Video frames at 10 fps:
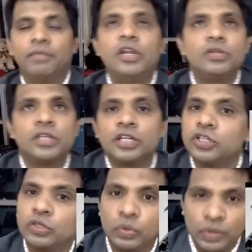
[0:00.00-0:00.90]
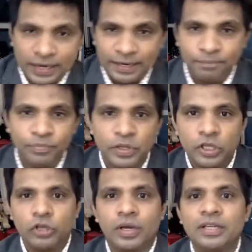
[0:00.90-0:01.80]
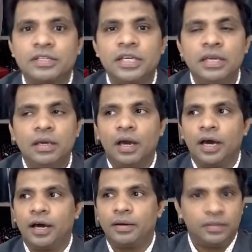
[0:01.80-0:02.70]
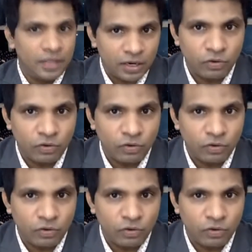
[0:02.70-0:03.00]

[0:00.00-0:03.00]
When you search in Google, you can see the